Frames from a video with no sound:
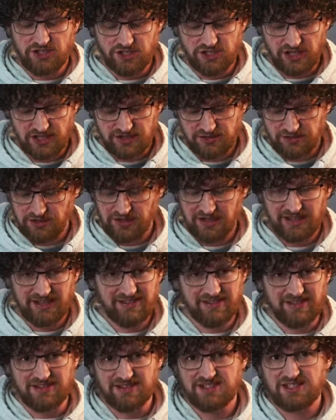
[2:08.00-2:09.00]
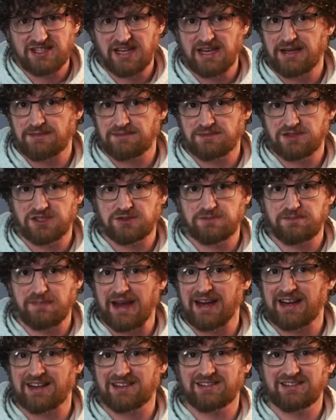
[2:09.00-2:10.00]
generally the same
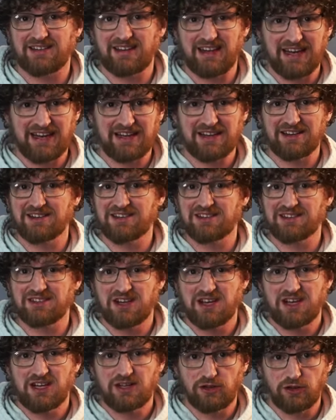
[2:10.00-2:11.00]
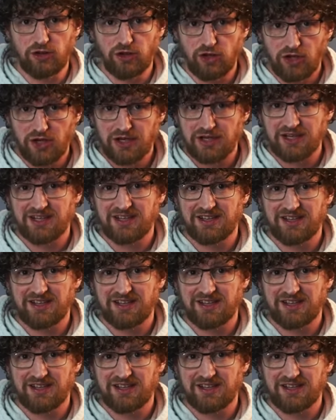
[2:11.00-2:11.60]
specs and look.